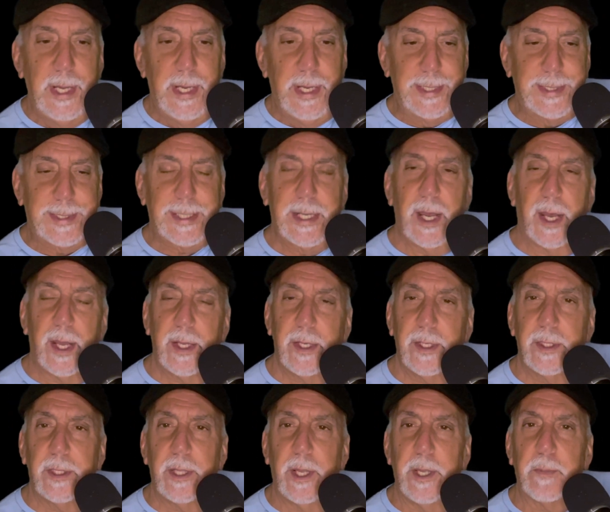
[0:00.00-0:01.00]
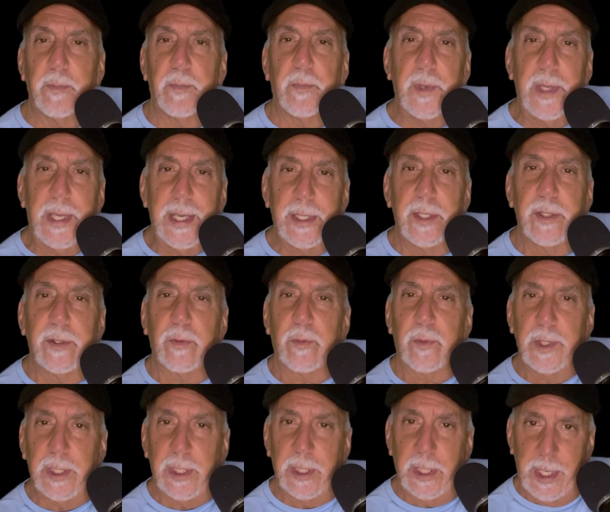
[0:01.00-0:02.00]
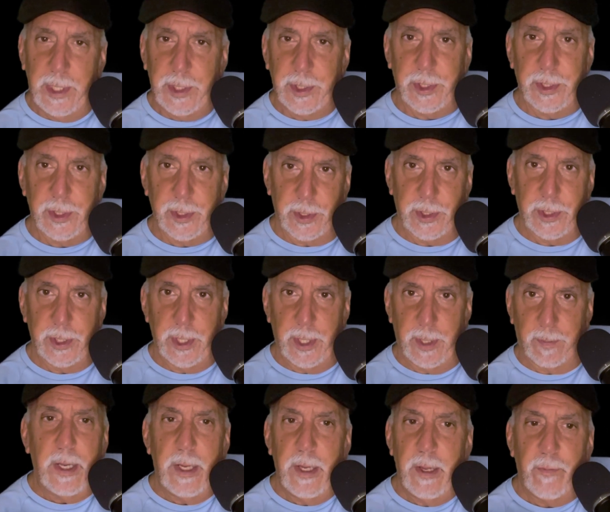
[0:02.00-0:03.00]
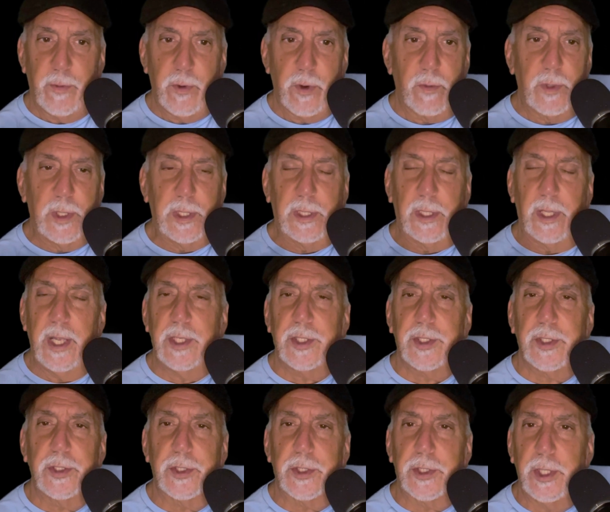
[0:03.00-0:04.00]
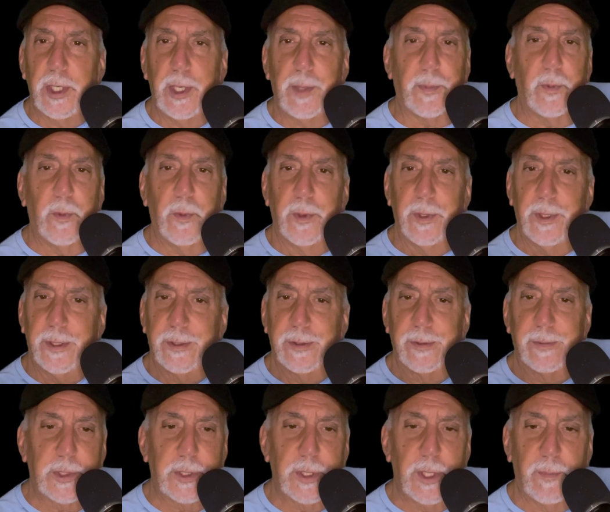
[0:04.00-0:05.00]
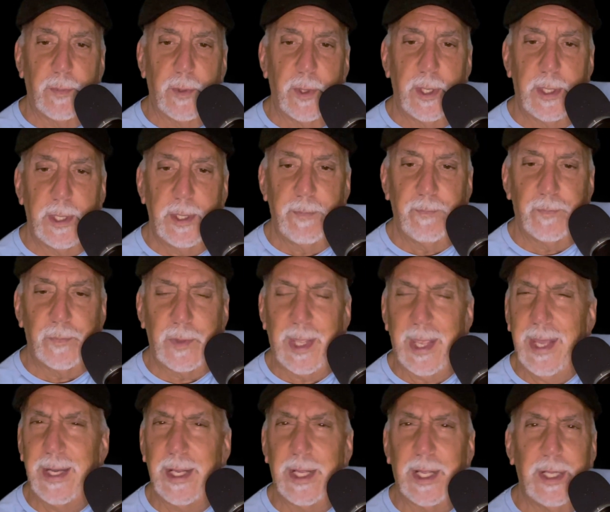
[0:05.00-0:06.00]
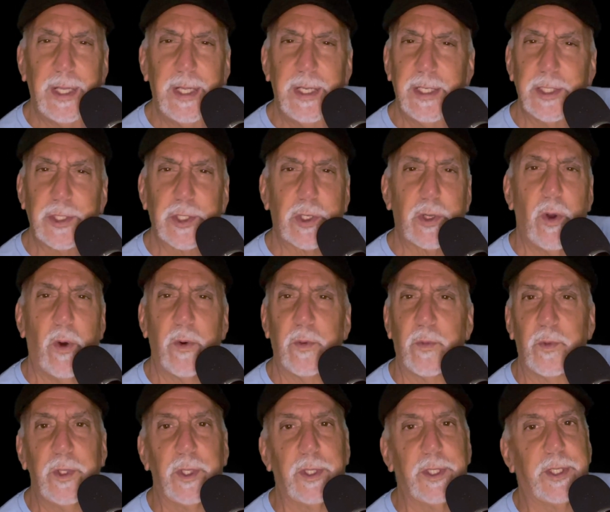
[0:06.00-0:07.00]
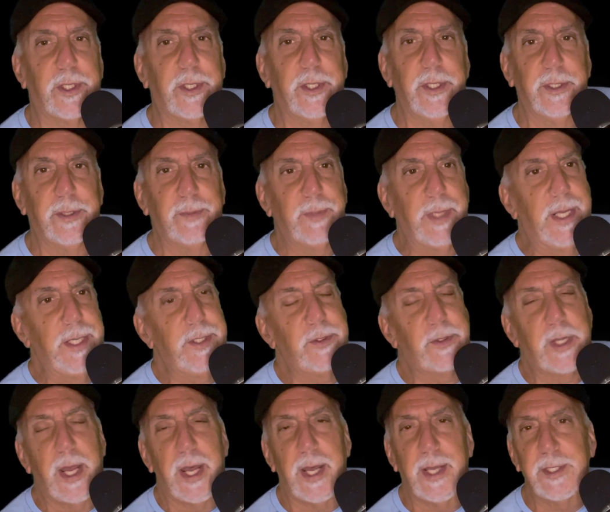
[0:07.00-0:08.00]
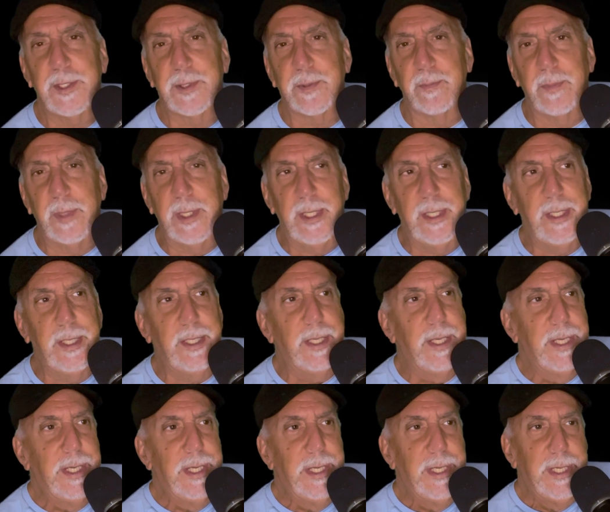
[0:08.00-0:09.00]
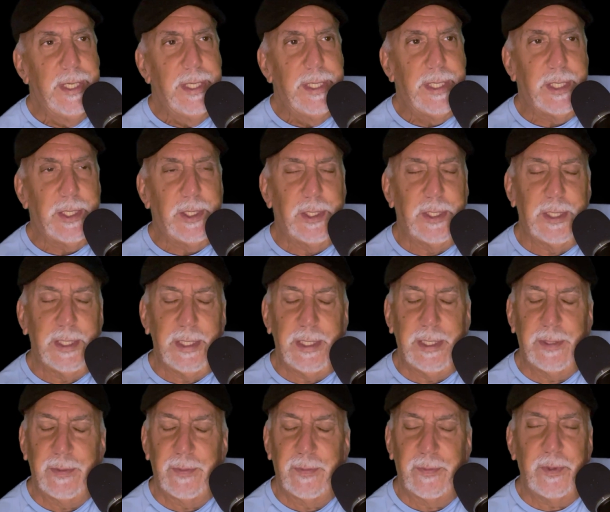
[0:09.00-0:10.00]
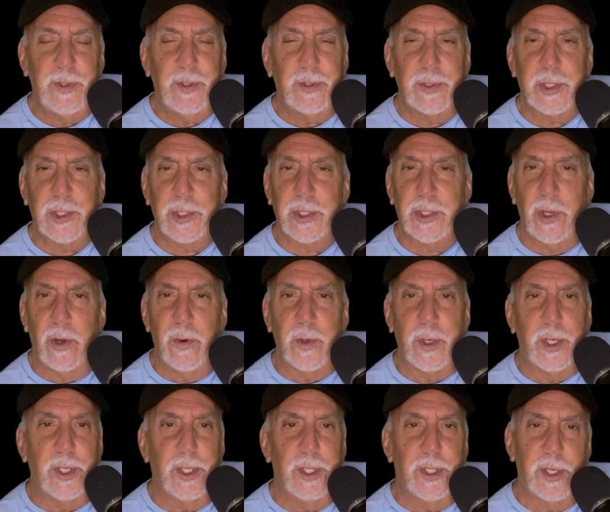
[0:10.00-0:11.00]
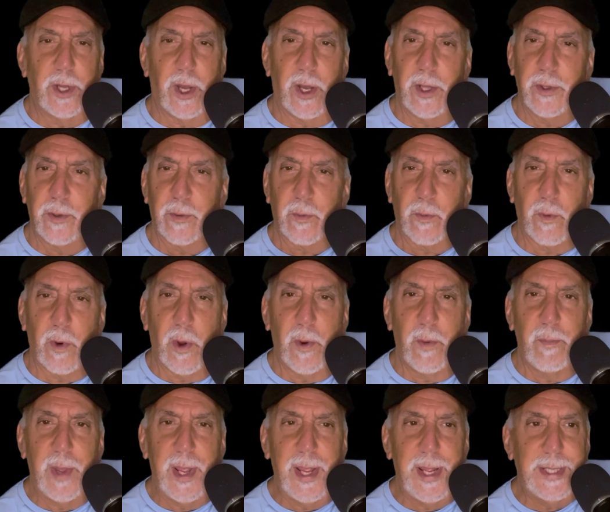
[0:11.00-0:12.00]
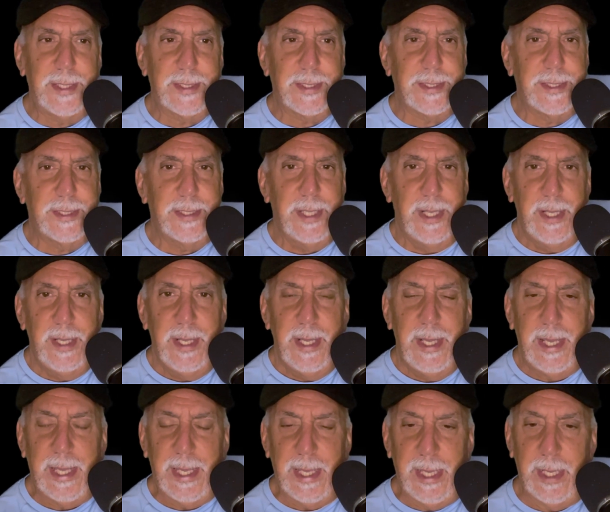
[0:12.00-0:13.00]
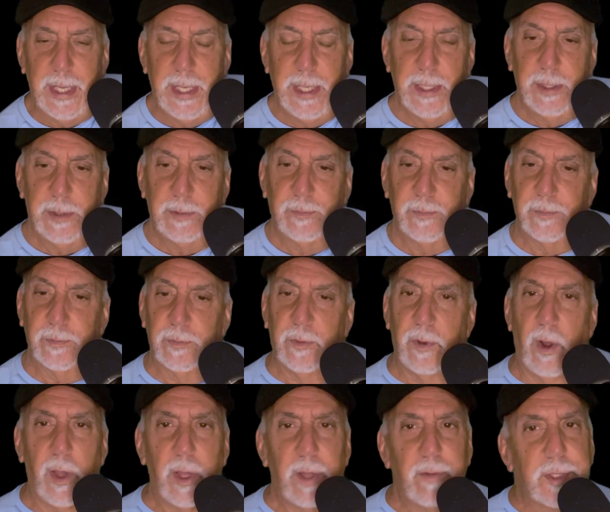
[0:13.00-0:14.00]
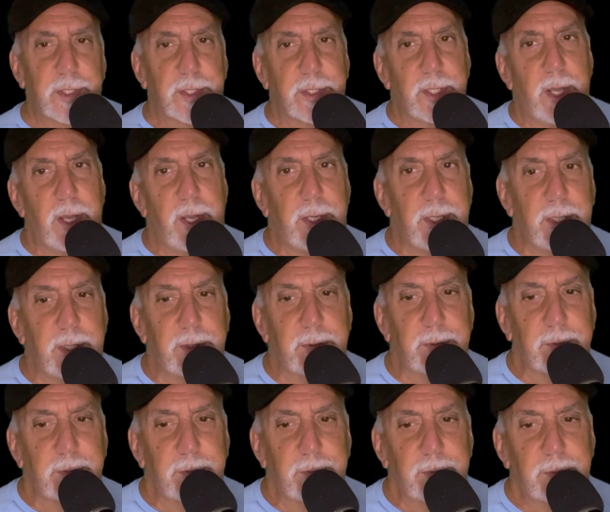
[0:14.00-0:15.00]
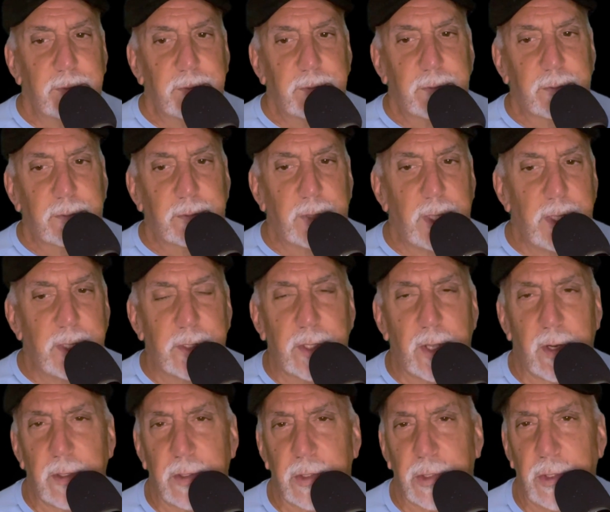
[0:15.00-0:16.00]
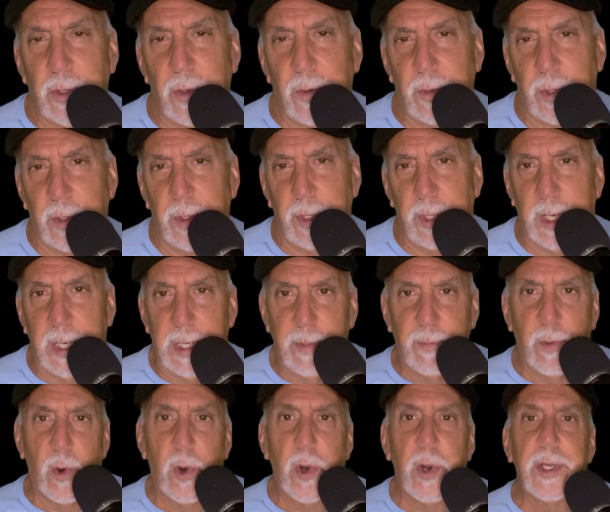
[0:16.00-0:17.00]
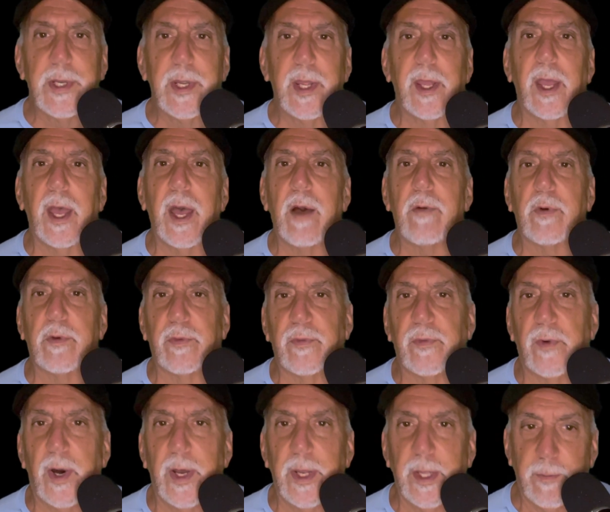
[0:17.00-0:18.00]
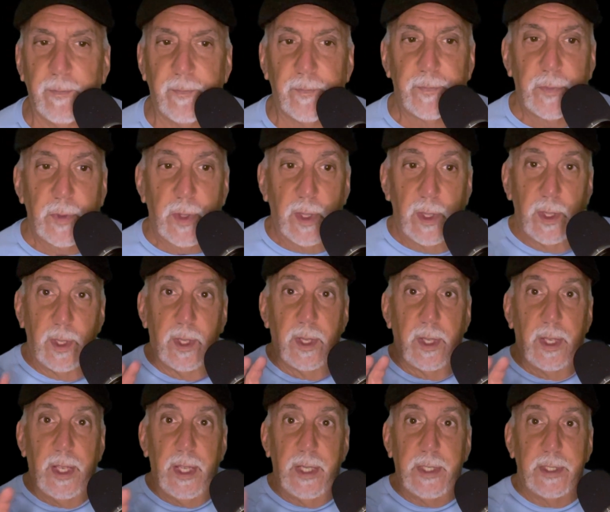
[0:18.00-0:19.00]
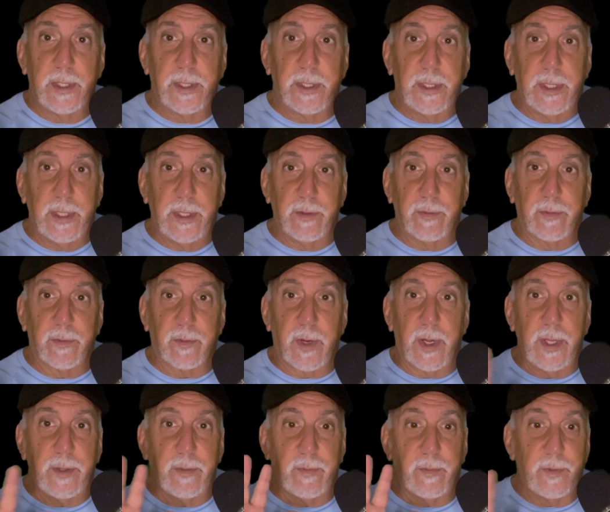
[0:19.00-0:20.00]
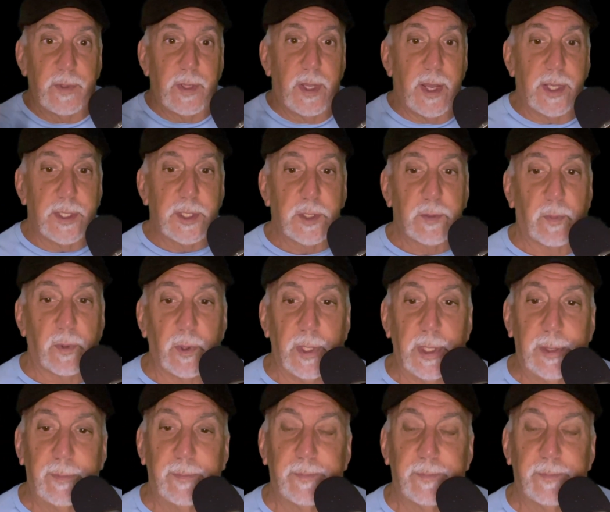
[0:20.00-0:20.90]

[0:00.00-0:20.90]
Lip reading: It's kind of like being in a relationship. If you're in a relationship with somebody and it's going really good, man, you guys meet, it feels so good, all the romance, and all of a sudden, things aren't so good anymore, and you have a fight, and you leave, right? You guys split.